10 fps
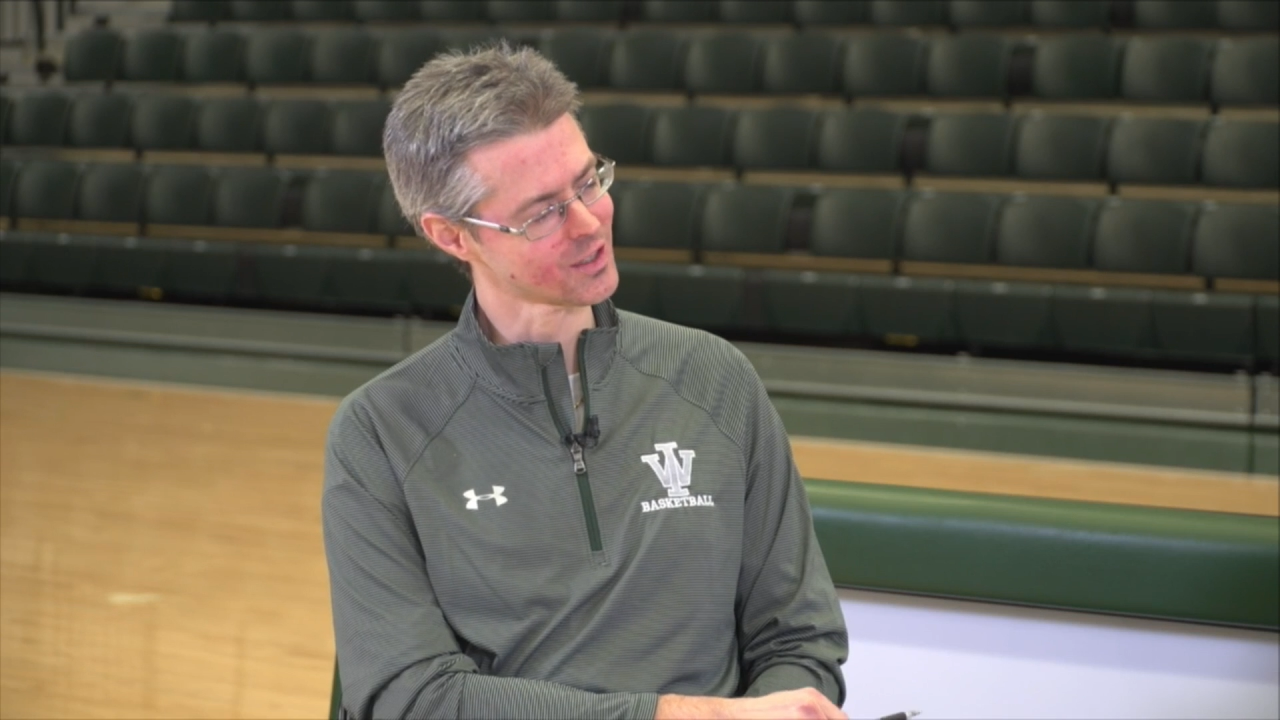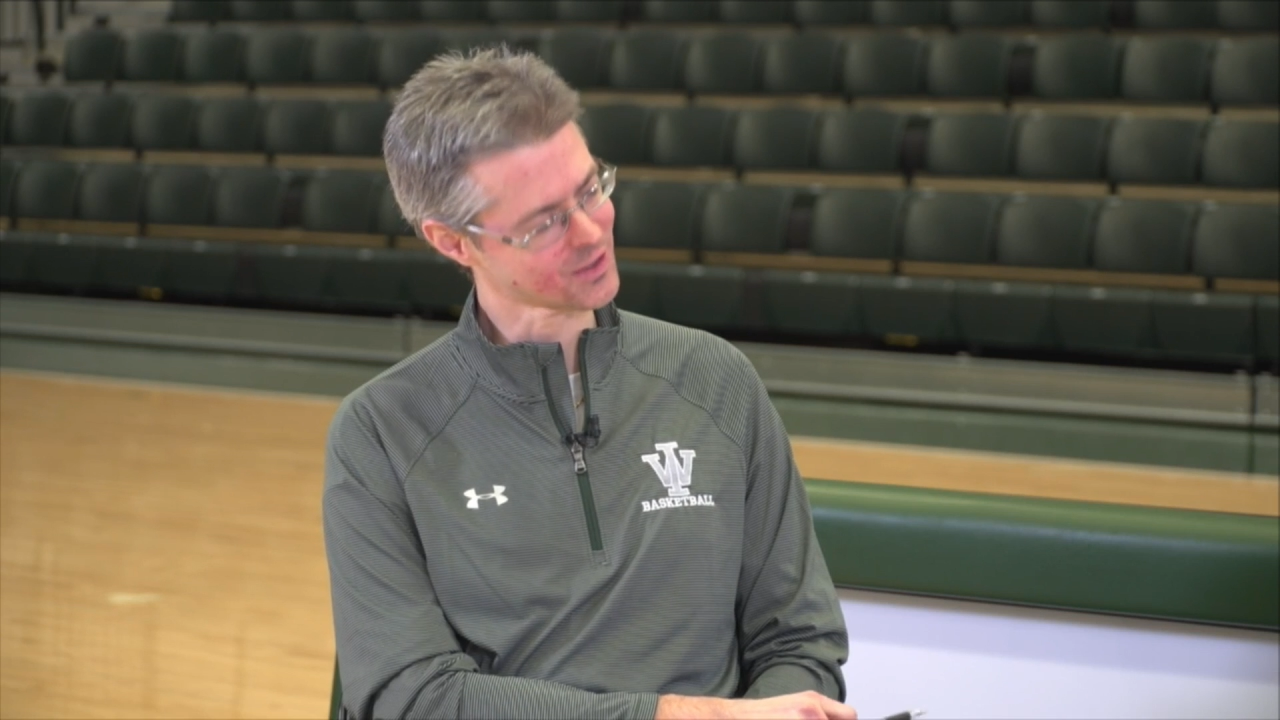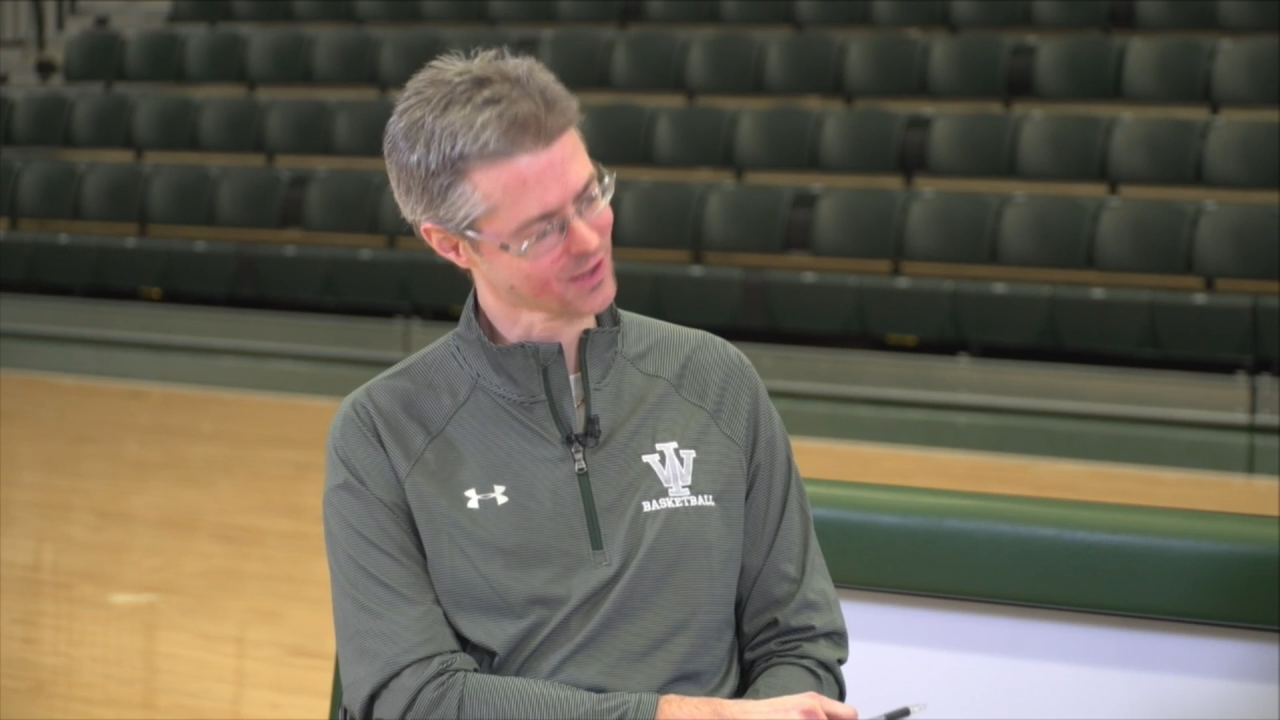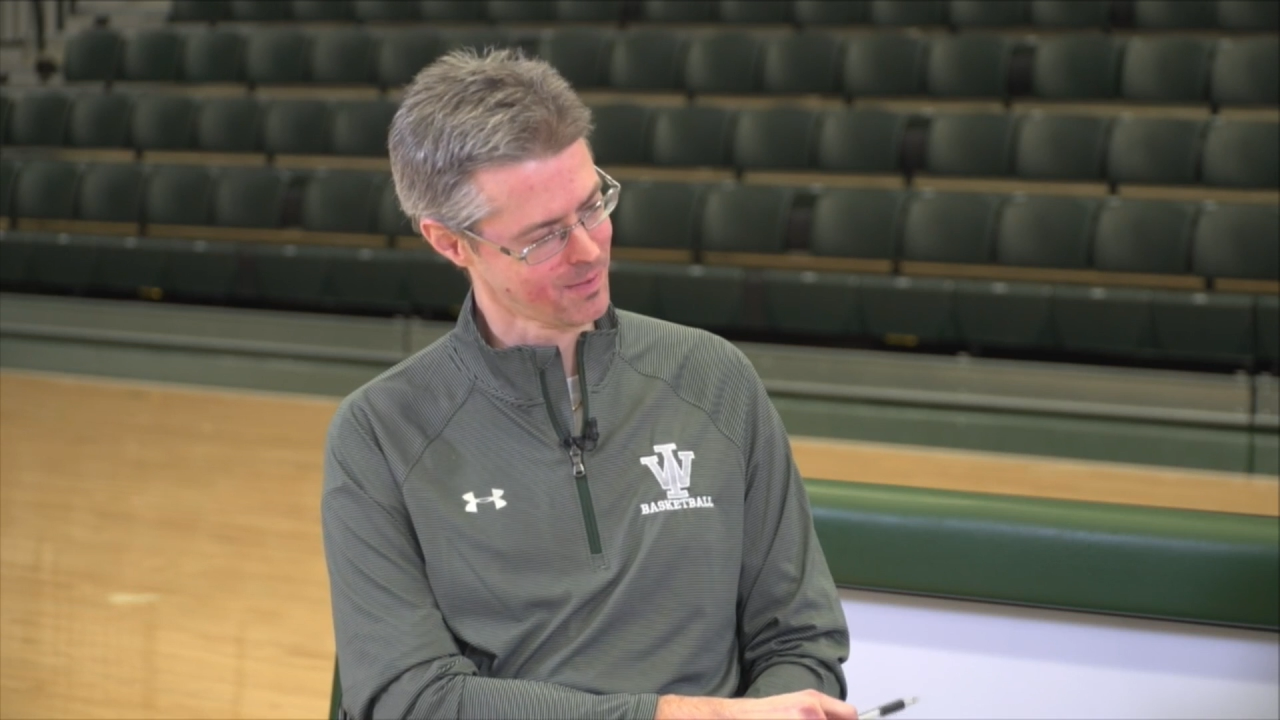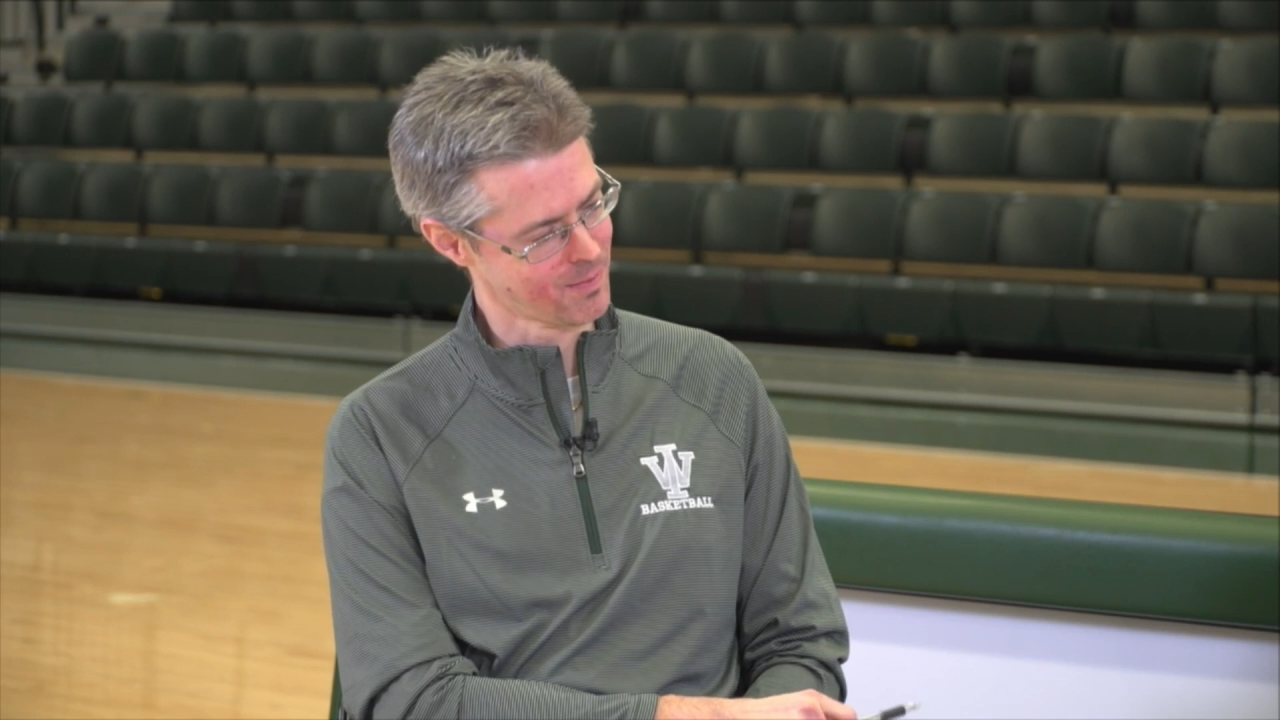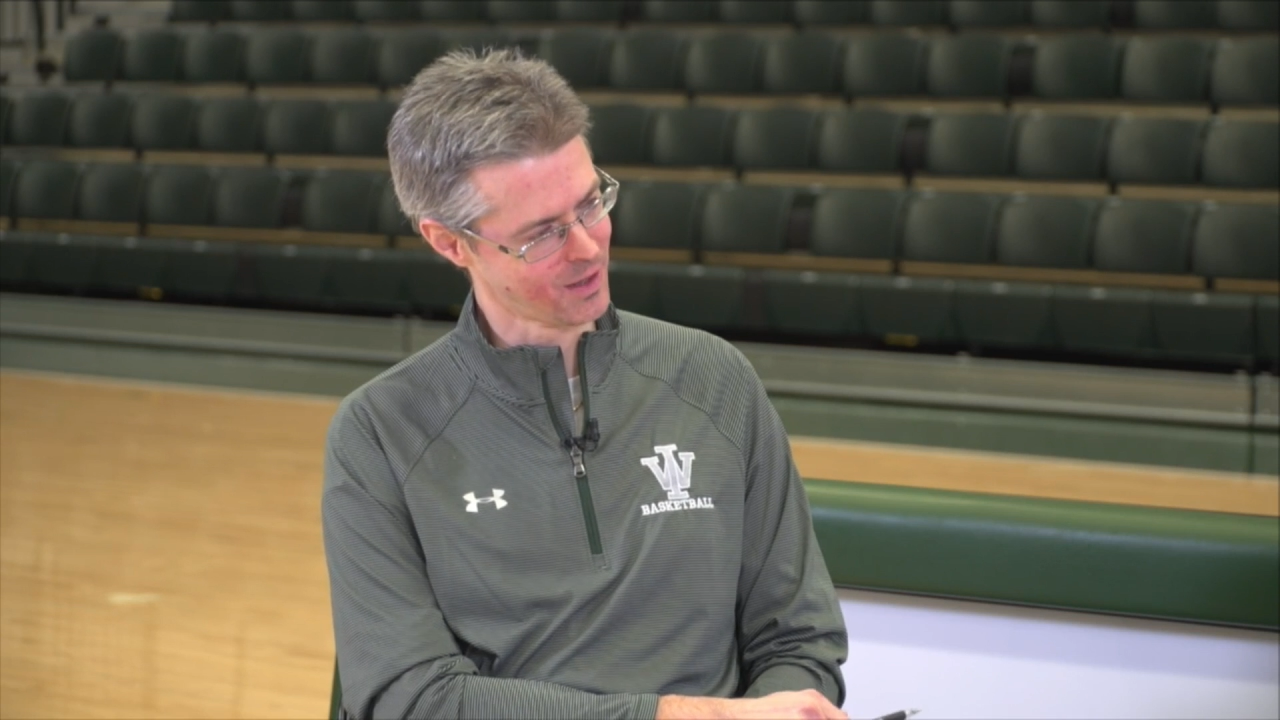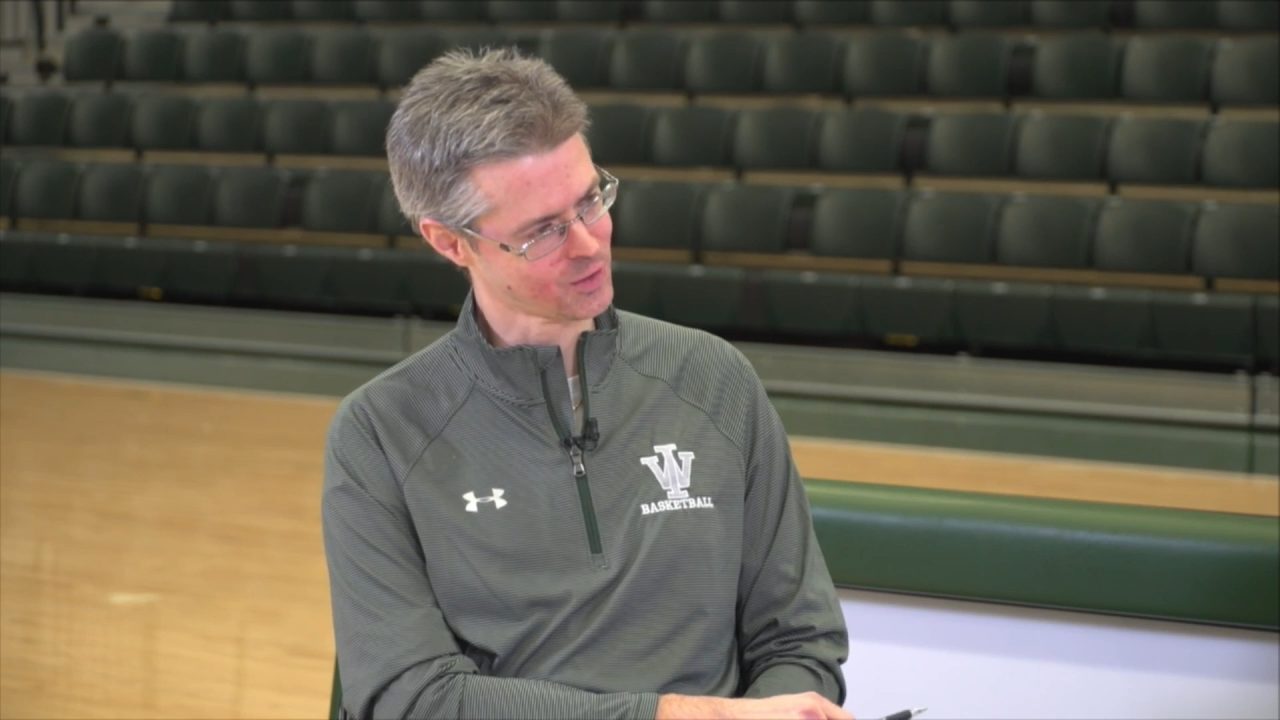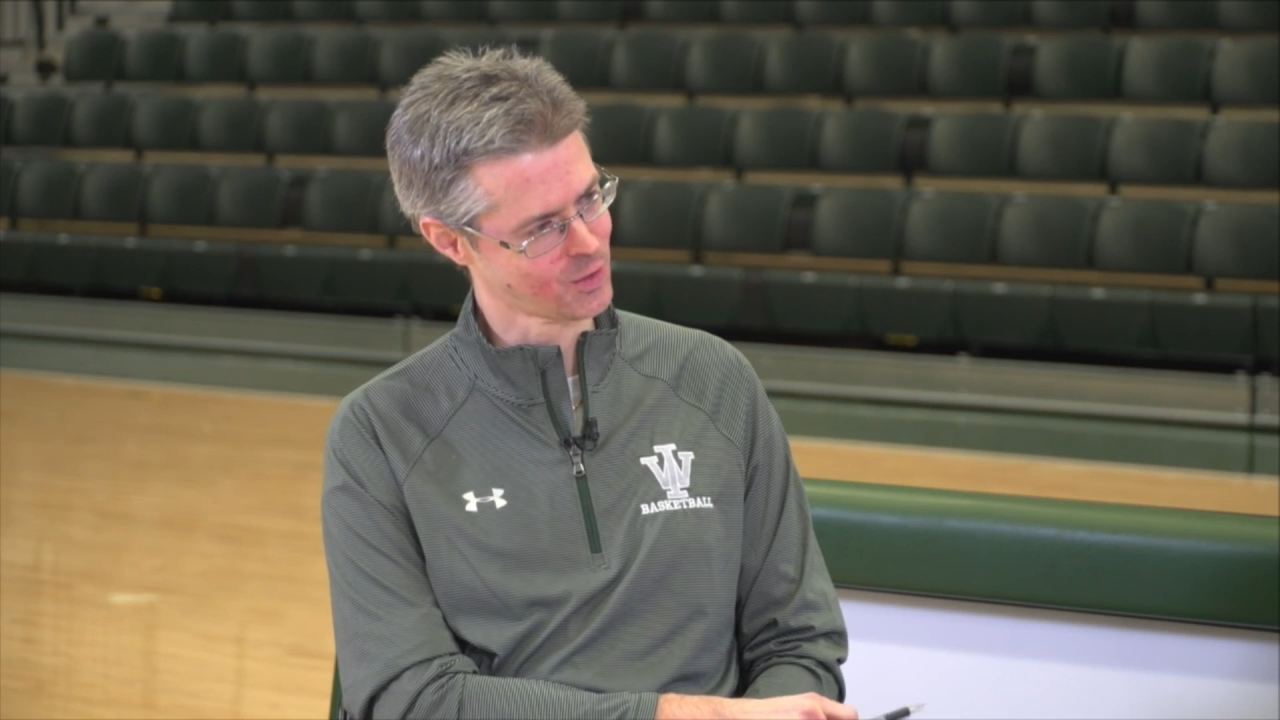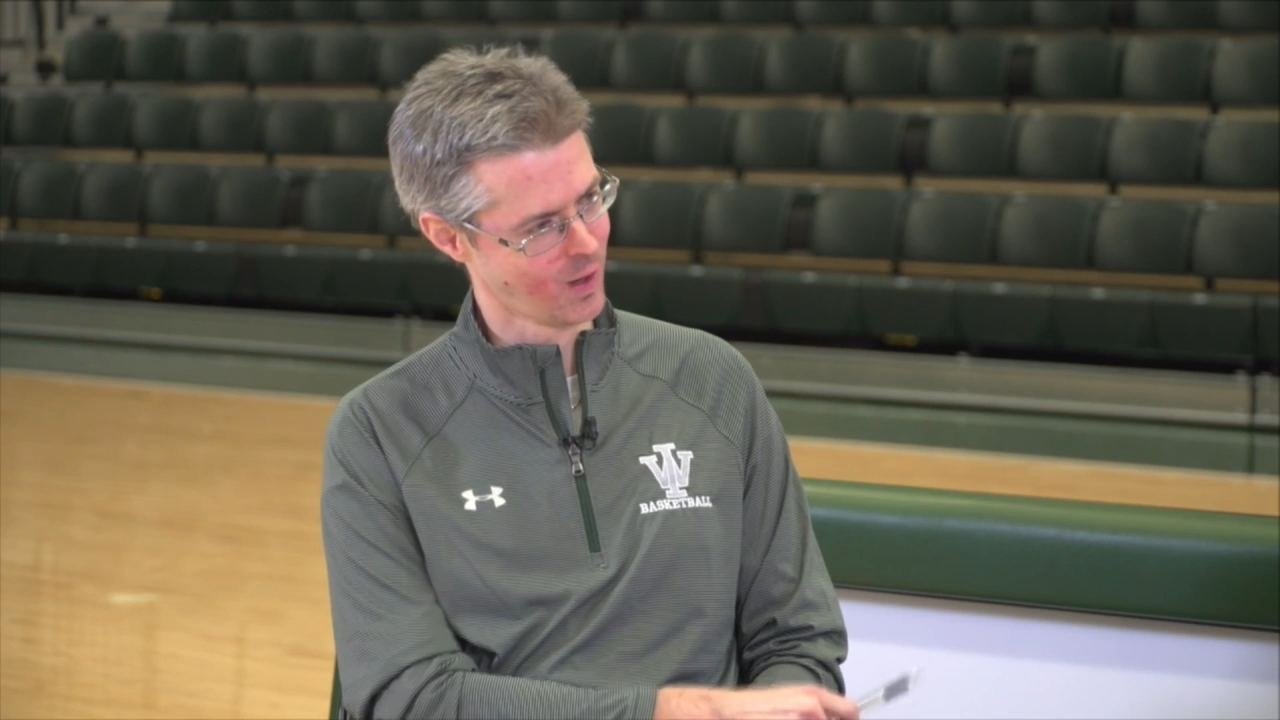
say about you